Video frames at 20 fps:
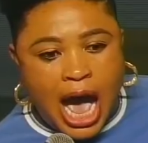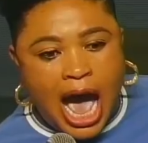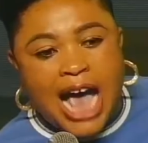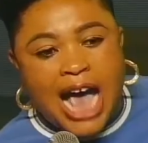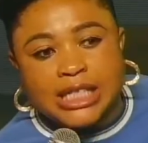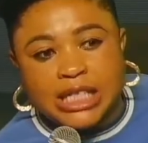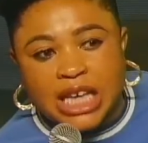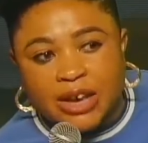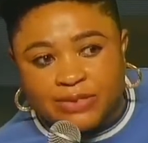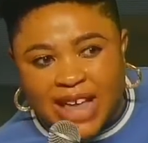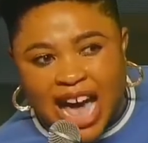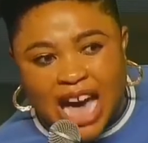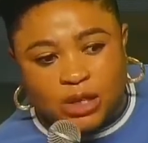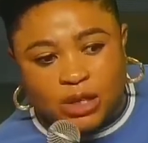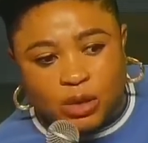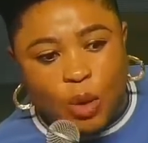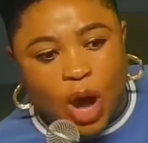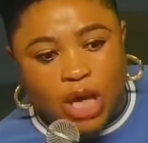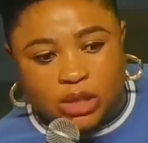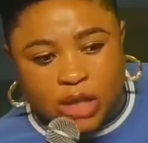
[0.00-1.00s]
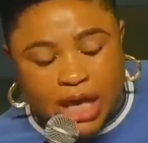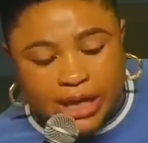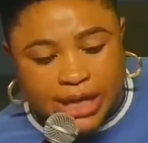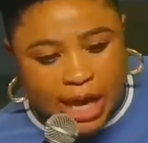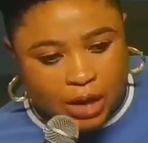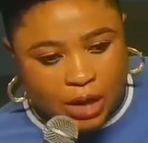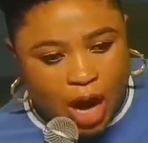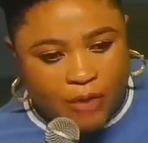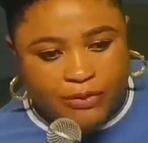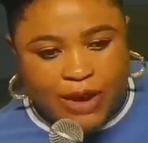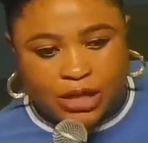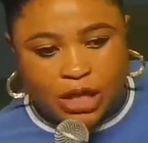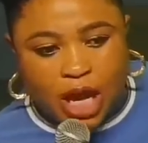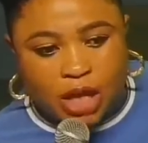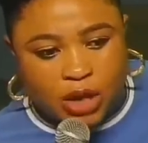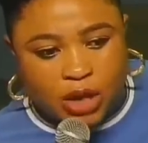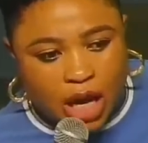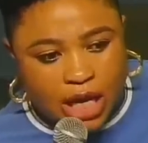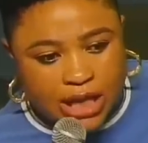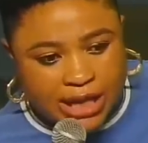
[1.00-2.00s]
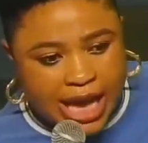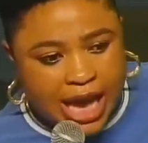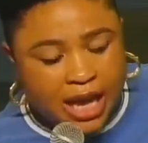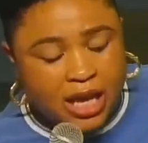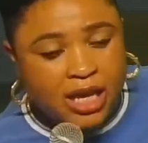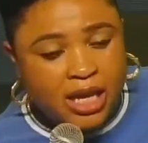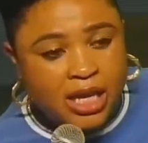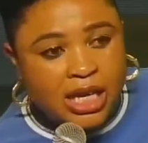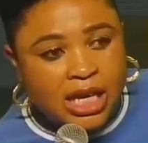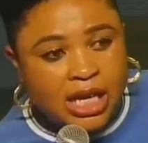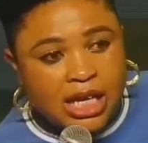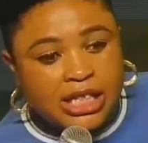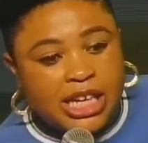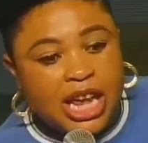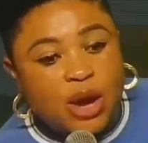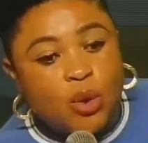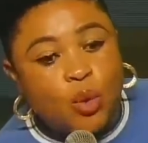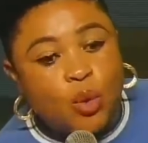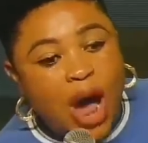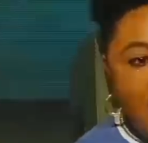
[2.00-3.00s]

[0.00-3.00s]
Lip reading: As if that was not enough, I just go and say, the